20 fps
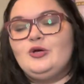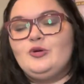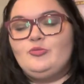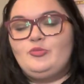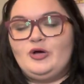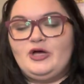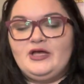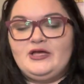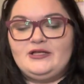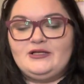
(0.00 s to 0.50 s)

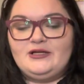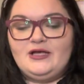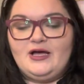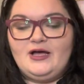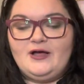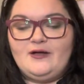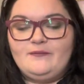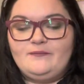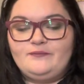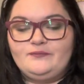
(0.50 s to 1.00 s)
But
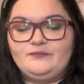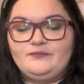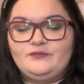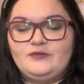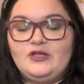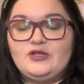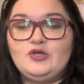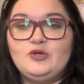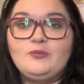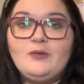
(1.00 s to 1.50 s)
um,
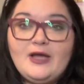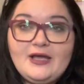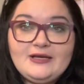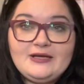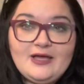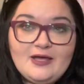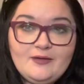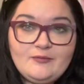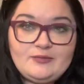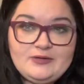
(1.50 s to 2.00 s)
then you might
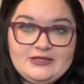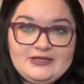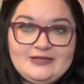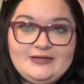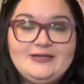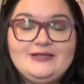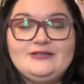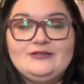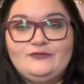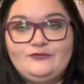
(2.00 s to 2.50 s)
not be
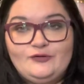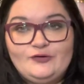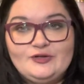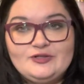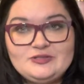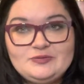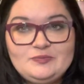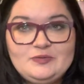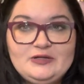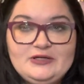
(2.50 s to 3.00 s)
getting the full
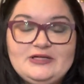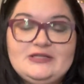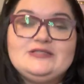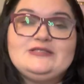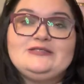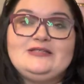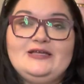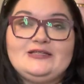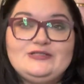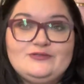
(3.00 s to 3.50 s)

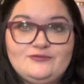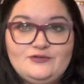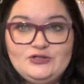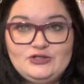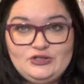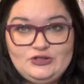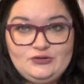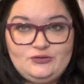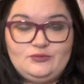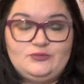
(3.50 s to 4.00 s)
experience. That's for
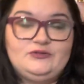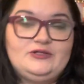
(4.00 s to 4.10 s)
you.